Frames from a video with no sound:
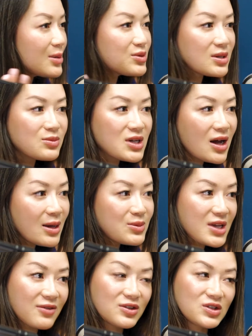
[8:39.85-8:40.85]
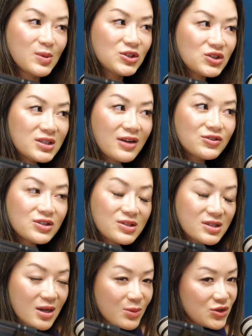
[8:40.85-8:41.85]
up sometimes, especially after
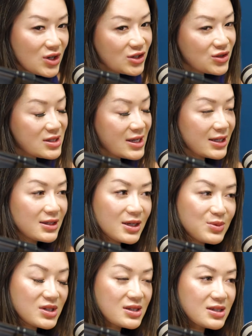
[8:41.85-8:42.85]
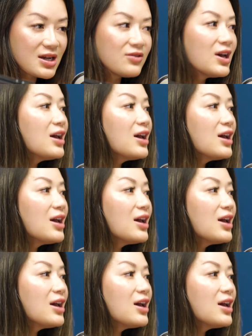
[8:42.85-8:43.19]
some injections like lips and stuff.